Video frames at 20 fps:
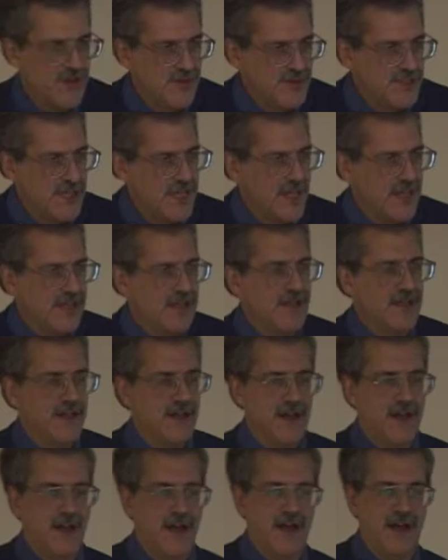using
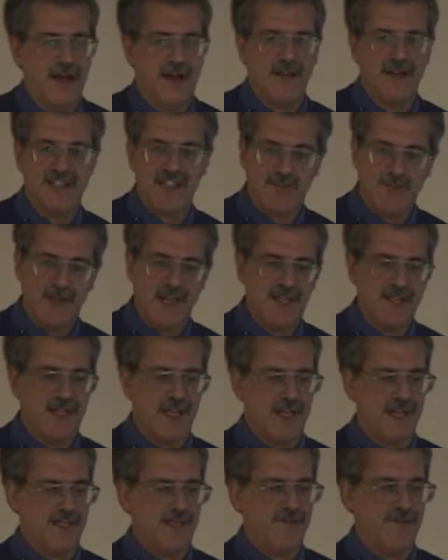
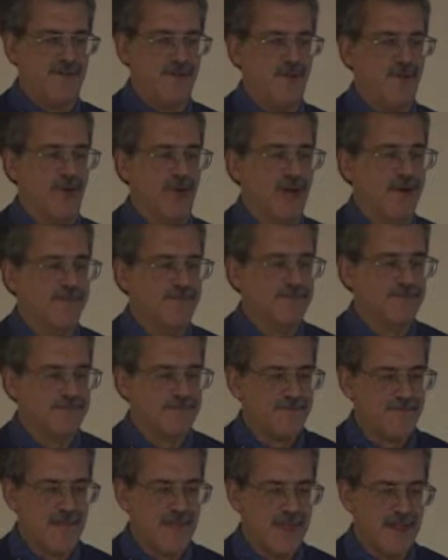species, if you will,
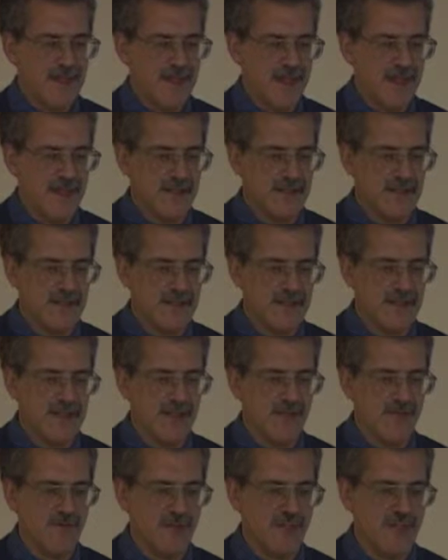that
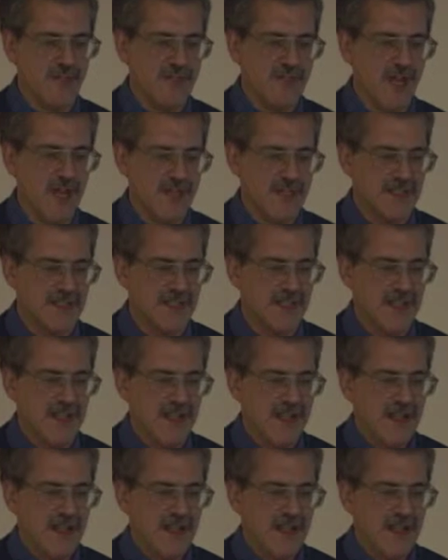distinguishes us.